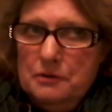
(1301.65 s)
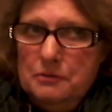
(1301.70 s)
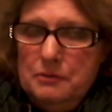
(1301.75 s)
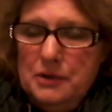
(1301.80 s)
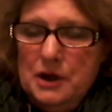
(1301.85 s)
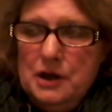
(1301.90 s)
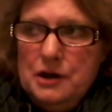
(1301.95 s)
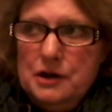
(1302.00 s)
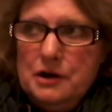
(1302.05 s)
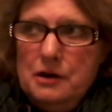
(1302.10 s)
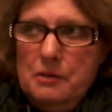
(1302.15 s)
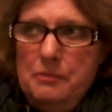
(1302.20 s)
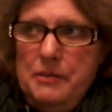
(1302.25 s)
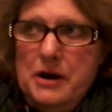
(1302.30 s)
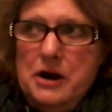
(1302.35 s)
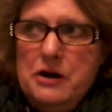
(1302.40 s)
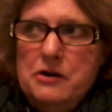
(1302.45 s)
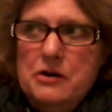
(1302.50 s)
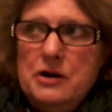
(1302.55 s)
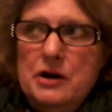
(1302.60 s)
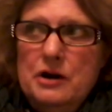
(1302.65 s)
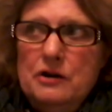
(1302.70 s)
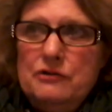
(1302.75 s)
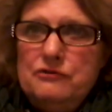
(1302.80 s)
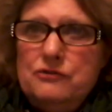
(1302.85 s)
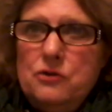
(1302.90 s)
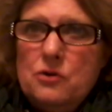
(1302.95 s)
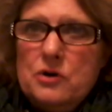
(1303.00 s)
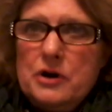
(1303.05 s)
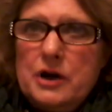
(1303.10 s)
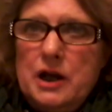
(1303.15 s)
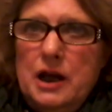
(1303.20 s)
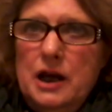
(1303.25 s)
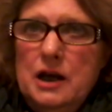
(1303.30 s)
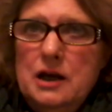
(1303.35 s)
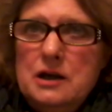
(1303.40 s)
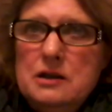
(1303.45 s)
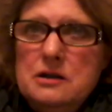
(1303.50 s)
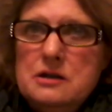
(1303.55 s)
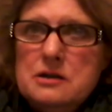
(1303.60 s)
Being a parent of 4
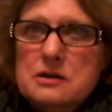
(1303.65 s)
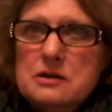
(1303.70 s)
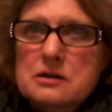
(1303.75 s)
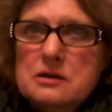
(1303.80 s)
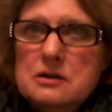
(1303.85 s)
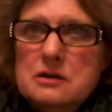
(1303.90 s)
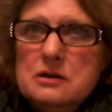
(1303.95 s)
kids,